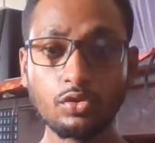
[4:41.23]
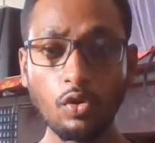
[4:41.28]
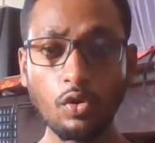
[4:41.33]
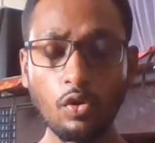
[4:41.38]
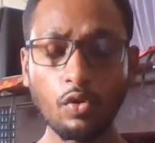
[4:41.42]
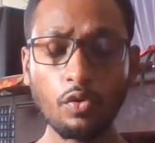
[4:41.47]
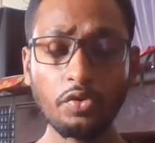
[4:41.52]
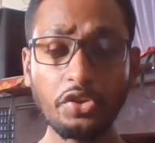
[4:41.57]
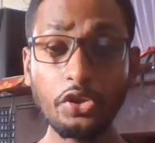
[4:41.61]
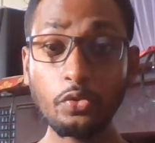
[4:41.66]

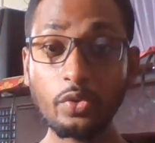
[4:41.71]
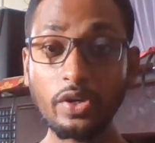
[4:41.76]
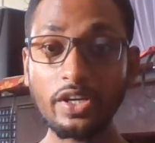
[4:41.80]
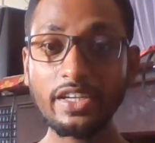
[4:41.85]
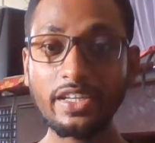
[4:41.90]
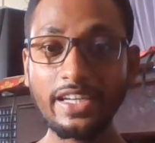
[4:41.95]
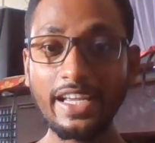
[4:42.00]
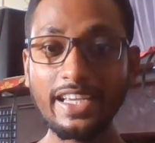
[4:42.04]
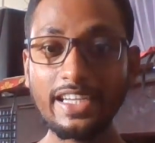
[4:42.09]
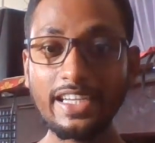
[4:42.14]
So you
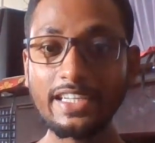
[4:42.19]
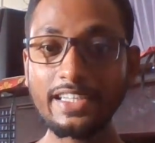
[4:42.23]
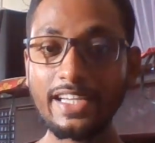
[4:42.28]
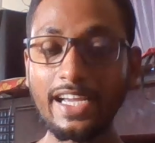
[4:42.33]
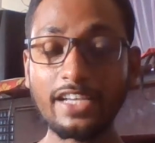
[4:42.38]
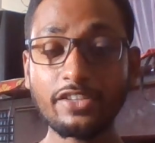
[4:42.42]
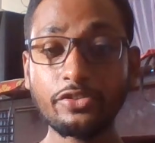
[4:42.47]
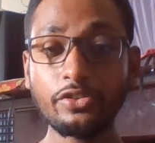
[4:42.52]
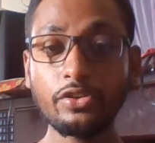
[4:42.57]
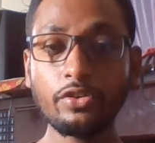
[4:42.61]
can take it
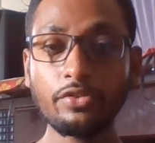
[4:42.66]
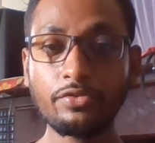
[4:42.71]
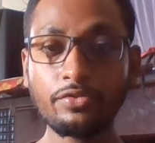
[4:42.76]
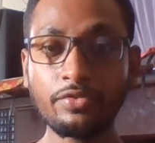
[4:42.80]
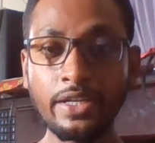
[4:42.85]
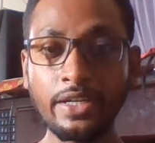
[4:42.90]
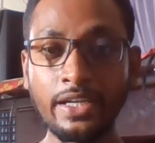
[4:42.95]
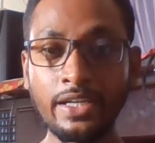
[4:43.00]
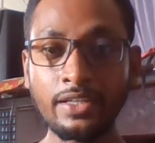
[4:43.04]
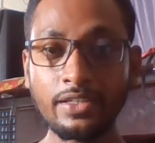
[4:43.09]
as your
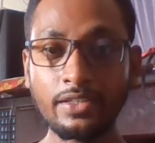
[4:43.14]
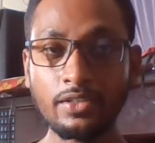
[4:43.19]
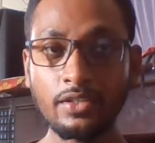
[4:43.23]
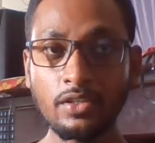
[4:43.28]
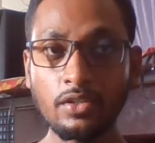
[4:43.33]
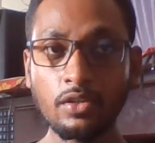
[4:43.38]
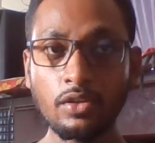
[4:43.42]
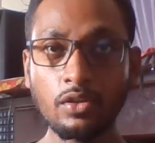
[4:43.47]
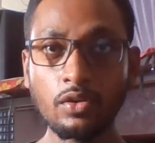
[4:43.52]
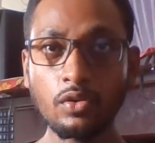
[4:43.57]
friend
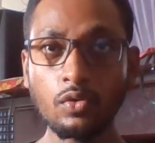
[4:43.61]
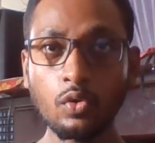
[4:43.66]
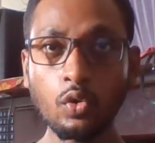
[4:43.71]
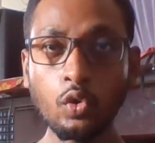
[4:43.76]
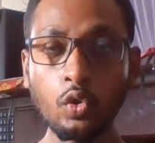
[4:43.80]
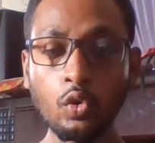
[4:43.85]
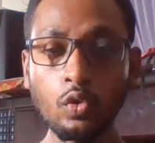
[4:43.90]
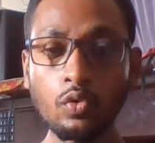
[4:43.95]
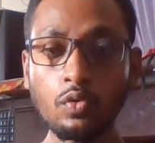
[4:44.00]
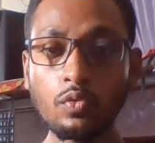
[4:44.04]

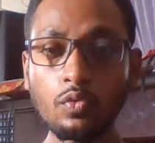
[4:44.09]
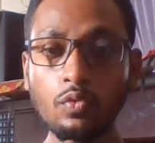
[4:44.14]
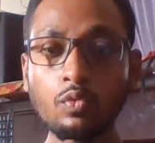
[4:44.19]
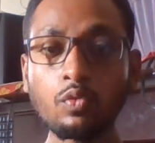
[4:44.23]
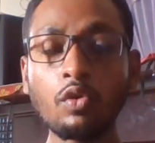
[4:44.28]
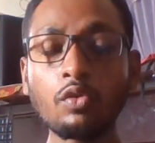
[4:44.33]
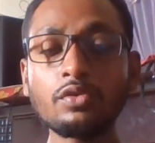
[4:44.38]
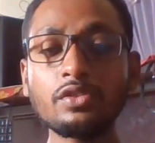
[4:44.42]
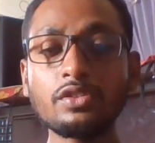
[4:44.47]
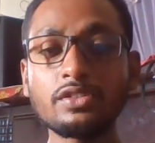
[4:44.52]
who
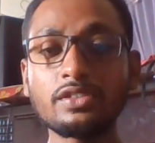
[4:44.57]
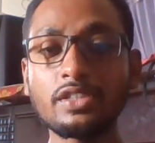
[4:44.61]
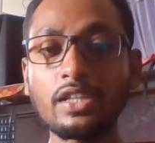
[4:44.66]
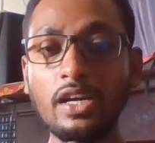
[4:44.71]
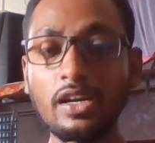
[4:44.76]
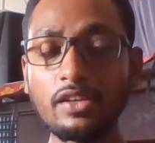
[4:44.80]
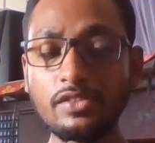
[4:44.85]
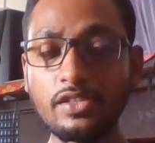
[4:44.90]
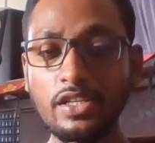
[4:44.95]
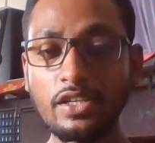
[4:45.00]
won't
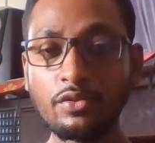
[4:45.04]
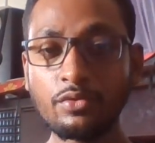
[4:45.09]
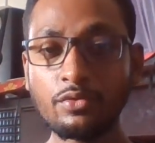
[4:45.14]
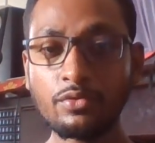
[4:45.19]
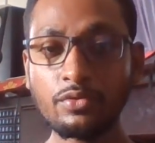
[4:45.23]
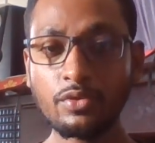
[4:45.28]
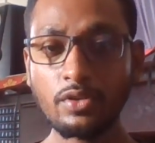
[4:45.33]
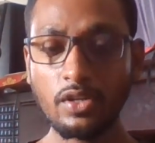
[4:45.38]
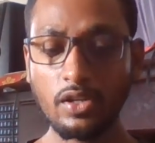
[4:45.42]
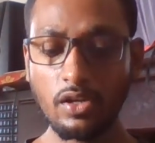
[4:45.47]
judge
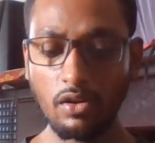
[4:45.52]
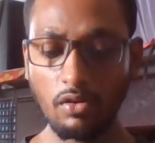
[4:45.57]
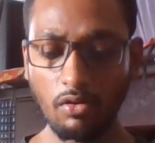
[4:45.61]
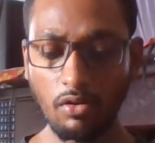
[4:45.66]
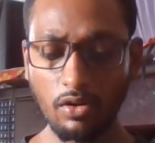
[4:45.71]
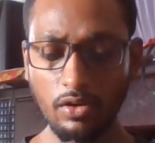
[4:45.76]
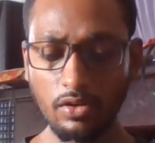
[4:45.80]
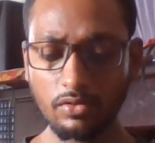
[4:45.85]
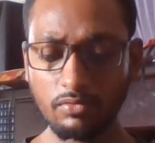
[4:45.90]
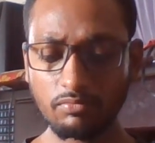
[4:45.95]
you
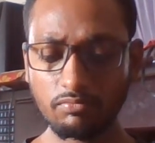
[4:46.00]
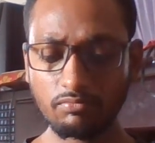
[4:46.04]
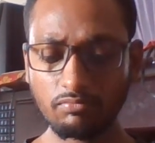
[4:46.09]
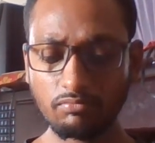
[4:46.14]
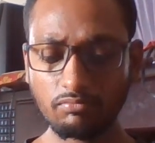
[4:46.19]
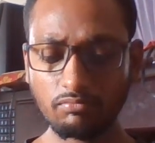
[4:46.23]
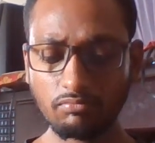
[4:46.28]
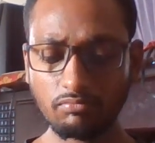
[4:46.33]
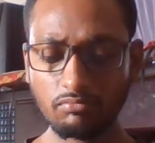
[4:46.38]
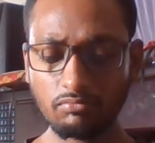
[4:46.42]
or
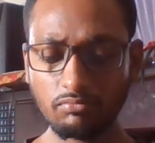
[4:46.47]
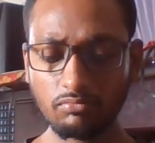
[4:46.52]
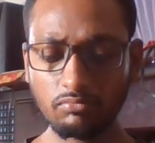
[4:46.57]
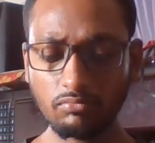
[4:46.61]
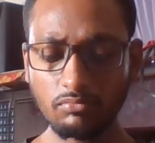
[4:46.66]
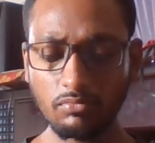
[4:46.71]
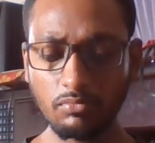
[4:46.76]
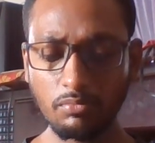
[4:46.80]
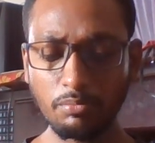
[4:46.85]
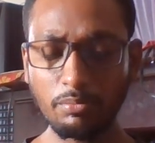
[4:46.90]

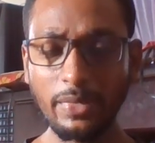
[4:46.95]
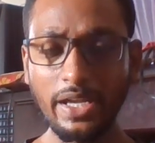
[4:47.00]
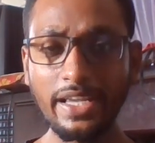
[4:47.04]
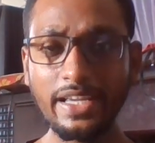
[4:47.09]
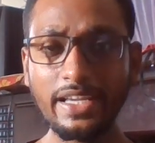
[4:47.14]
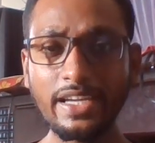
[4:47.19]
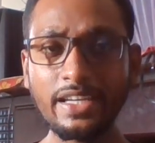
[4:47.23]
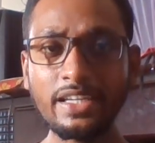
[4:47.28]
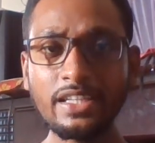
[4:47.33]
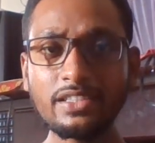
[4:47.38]

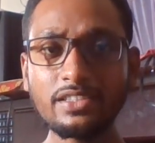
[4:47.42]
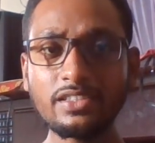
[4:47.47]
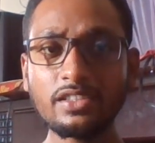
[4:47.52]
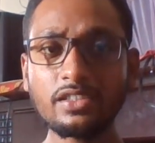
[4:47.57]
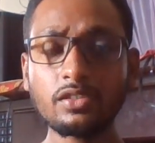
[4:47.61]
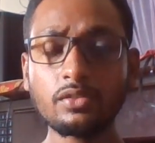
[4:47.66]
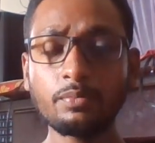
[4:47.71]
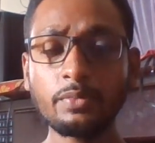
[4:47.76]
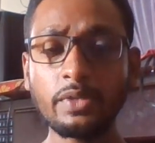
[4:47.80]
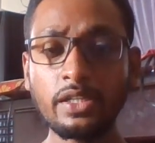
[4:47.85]
make any
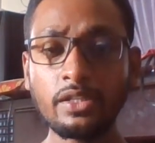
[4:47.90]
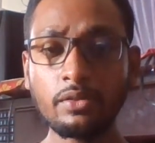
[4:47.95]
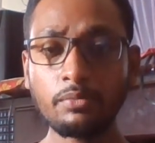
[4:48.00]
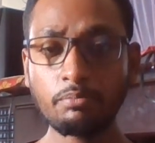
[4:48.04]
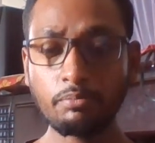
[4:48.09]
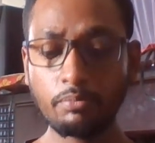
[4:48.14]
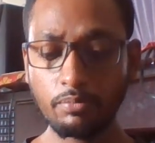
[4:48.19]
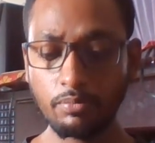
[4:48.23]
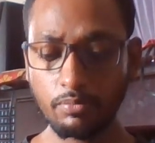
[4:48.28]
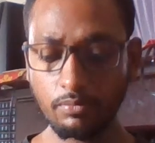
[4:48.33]

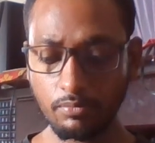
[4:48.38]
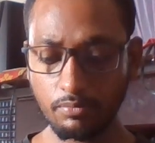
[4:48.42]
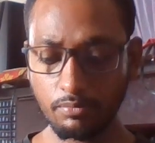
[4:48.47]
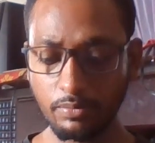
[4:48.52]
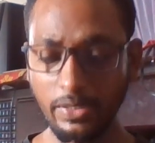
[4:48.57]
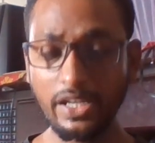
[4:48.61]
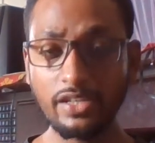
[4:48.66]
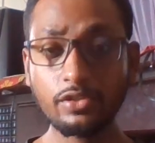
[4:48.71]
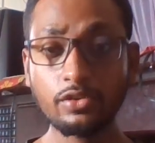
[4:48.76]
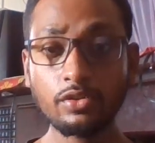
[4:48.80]
judgment
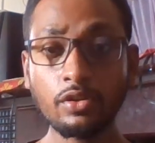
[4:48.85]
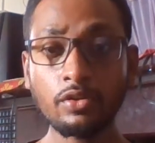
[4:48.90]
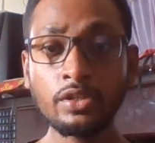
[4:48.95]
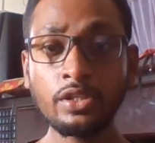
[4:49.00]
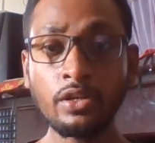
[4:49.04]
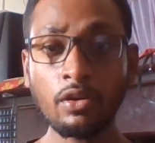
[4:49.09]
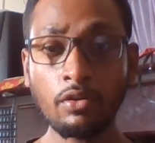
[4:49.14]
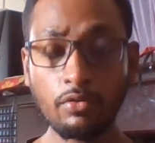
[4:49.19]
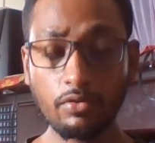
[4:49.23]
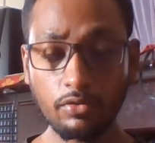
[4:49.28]
based on
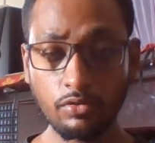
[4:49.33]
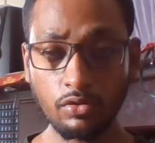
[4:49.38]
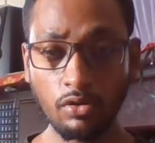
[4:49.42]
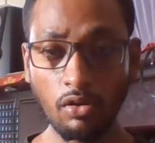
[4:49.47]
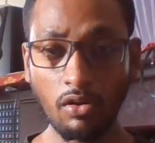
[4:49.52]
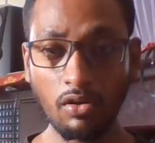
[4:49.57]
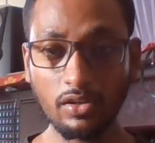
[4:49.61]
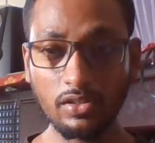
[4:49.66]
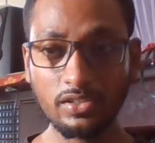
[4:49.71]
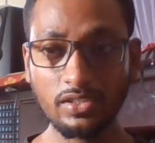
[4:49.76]
your
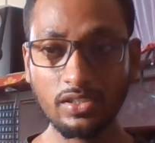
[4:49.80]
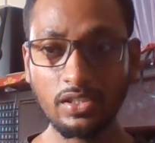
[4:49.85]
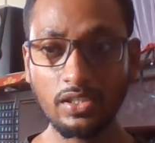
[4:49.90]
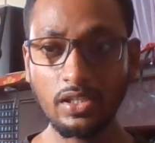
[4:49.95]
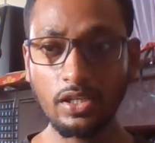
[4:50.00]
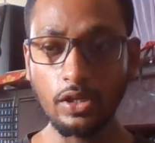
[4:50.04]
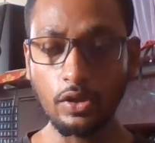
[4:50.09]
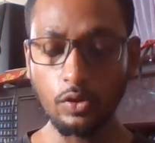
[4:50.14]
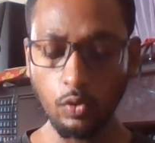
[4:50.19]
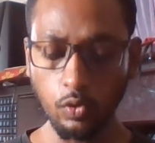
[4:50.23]
thoughts,
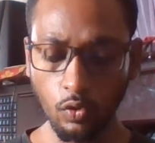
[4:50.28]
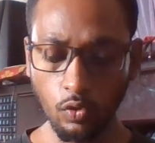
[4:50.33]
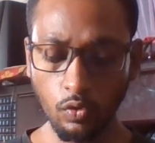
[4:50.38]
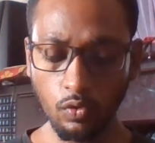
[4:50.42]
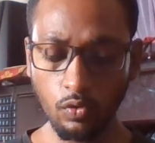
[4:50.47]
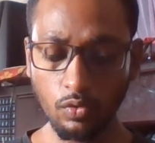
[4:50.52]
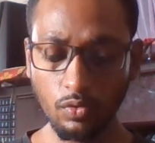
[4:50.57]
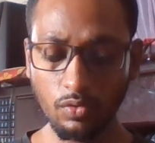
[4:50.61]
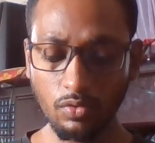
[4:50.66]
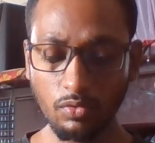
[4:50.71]

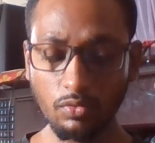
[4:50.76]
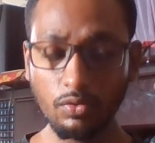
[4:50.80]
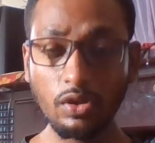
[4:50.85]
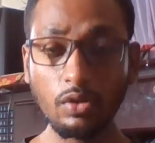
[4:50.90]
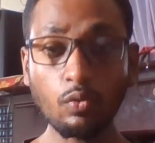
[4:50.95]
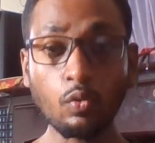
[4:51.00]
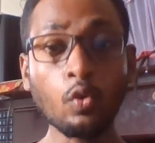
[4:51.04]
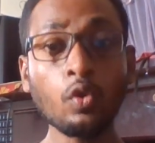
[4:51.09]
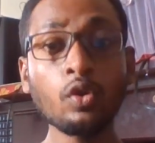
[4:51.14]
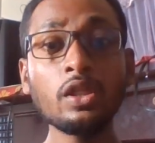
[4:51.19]
who
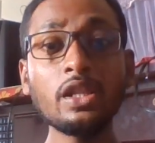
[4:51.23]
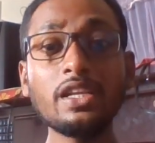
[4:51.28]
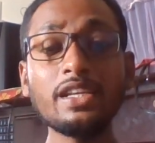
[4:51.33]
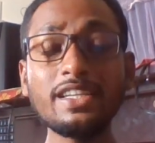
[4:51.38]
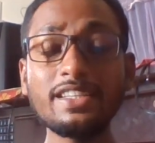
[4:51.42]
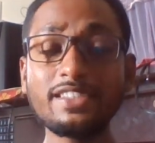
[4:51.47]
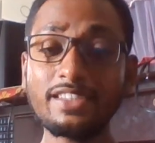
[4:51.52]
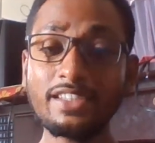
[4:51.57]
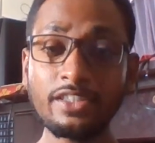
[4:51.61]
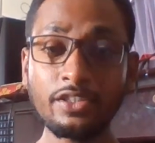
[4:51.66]
will only
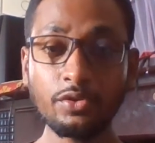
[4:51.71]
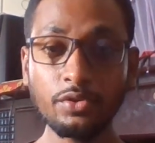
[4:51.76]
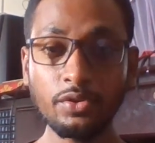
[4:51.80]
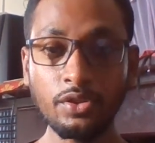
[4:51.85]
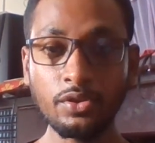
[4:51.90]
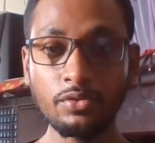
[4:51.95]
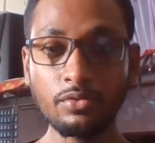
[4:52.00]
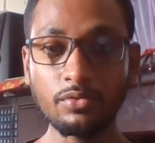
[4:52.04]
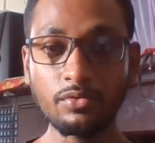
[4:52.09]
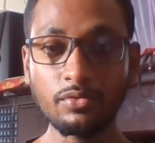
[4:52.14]
listen to
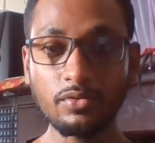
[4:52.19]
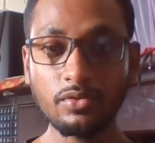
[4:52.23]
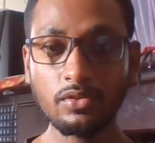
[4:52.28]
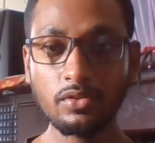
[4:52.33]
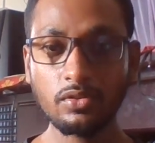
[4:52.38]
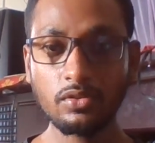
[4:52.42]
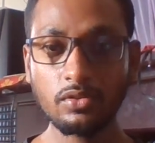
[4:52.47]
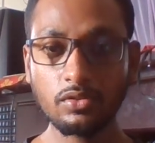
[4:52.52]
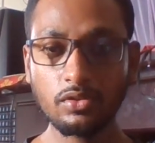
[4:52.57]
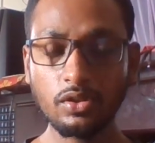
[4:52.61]
you.
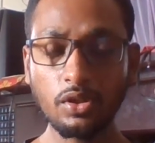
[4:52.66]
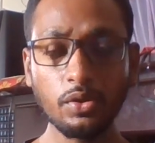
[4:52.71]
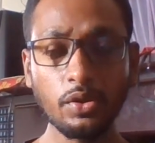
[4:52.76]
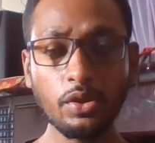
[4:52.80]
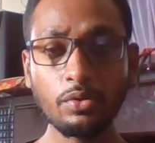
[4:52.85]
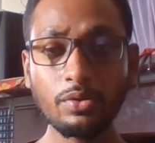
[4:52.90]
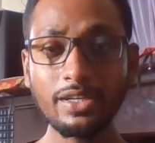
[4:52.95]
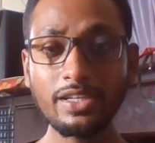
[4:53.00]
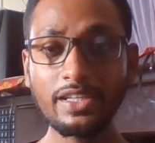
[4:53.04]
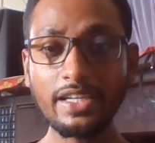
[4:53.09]
So
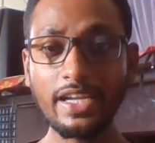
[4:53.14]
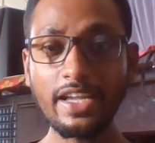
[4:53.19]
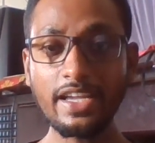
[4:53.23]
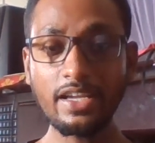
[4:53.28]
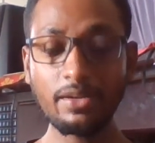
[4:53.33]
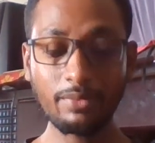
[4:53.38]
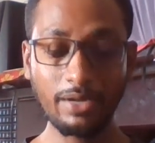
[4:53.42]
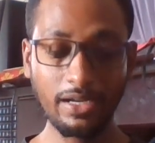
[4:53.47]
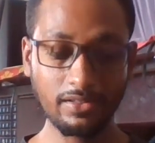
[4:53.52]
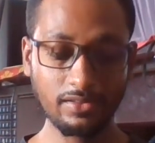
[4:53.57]
you can take
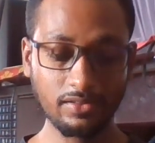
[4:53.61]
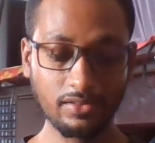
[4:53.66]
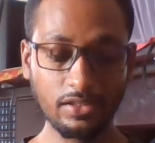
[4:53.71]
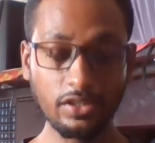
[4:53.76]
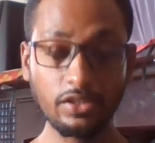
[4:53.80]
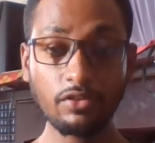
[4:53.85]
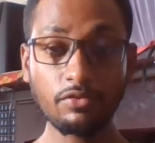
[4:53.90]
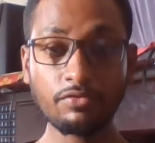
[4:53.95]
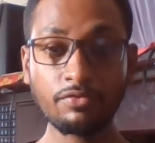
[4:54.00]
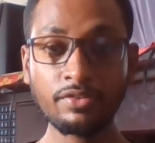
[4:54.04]
him as
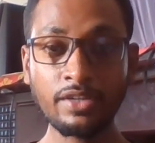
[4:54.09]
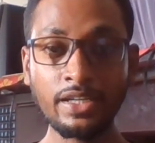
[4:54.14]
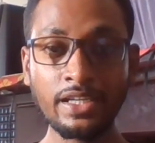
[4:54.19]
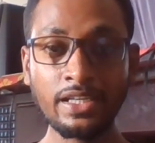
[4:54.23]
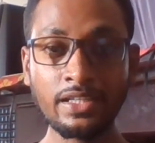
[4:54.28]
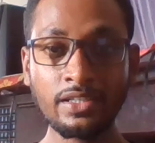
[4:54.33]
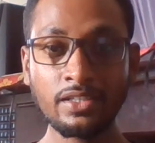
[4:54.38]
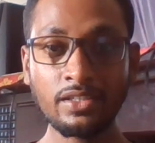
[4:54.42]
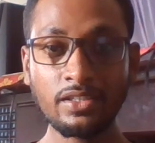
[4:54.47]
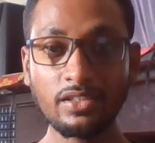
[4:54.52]
your
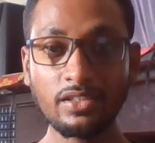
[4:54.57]
friend.